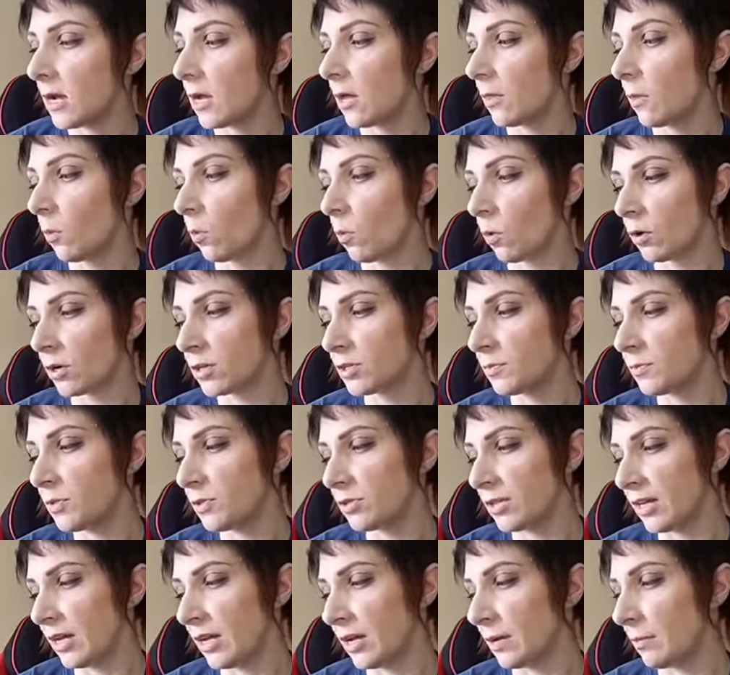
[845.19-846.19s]
the Warren's
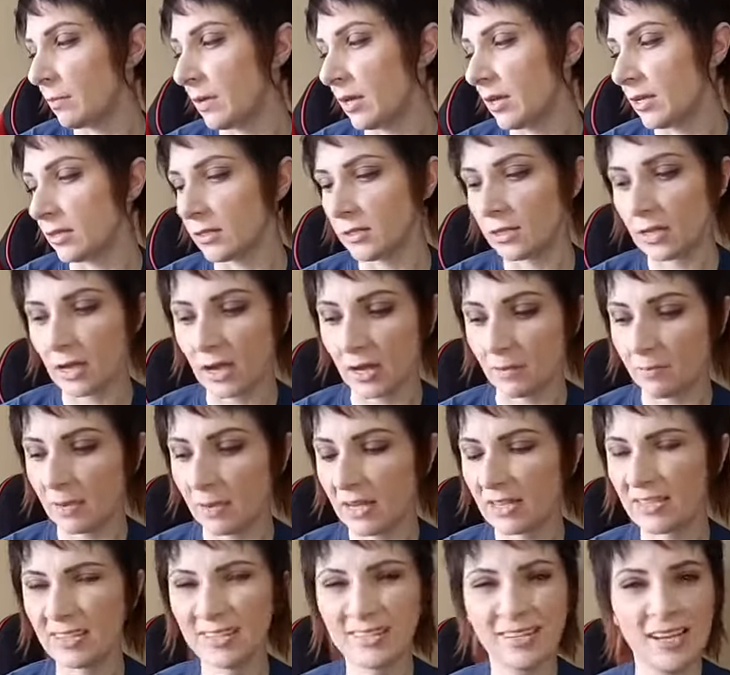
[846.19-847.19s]
Museum is
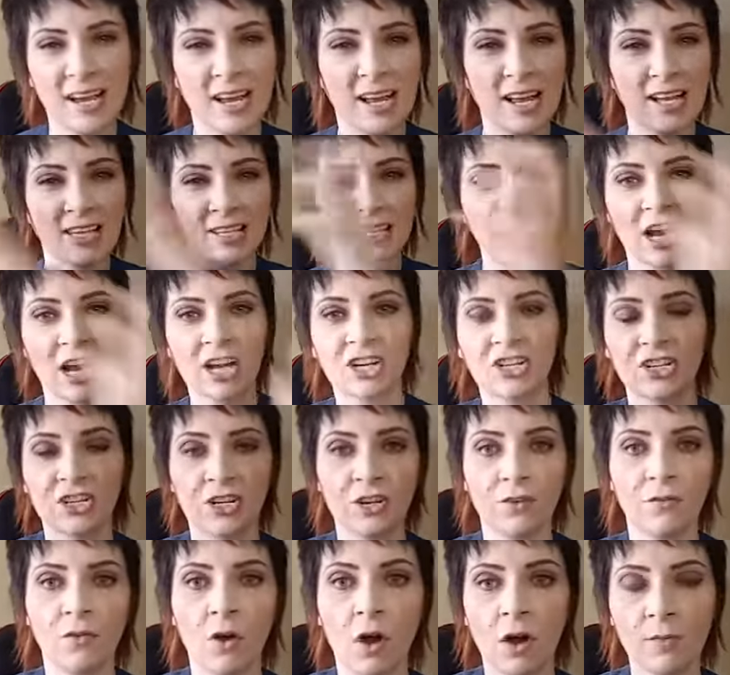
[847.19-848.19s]
basically a collection
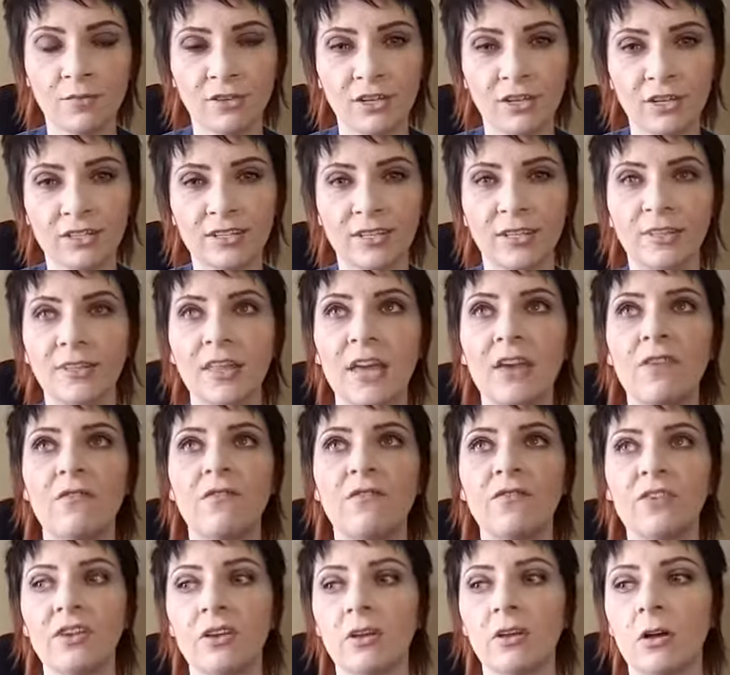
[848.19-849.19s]
of objects that they
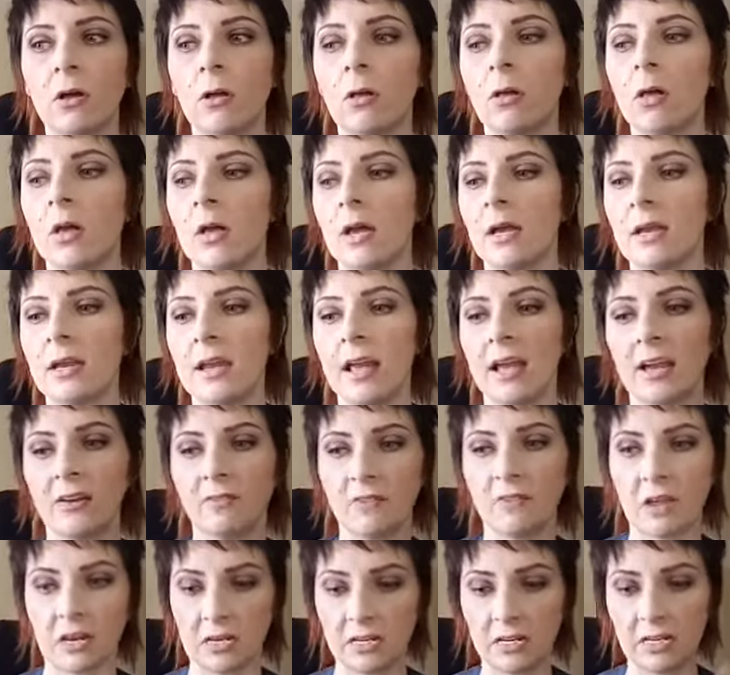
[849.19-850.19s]
feel negative
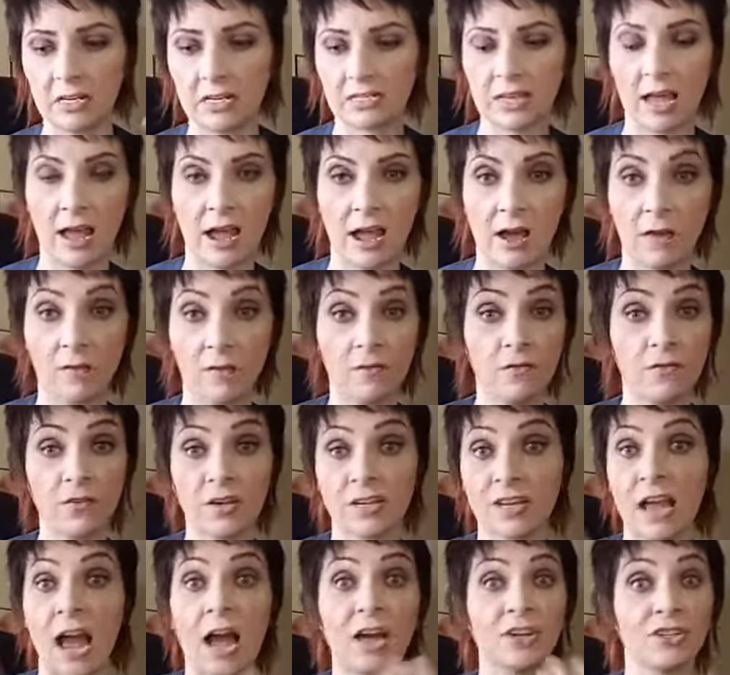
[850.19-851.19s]
entities have
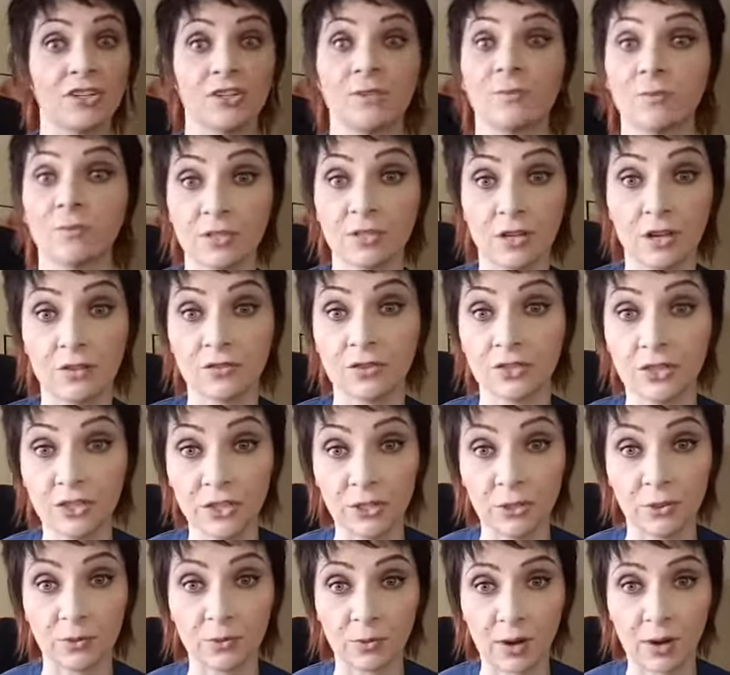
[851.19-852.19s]
attached themselves
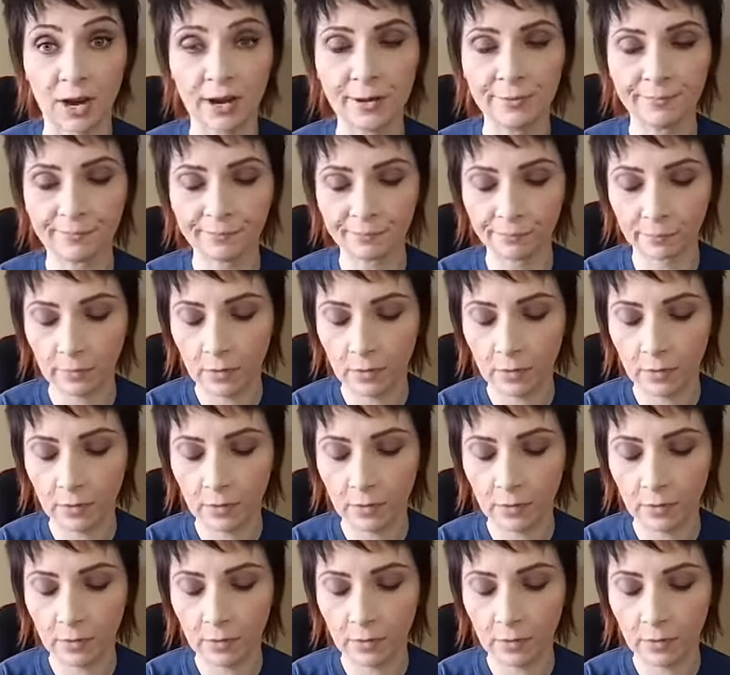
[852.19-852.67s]
to, right?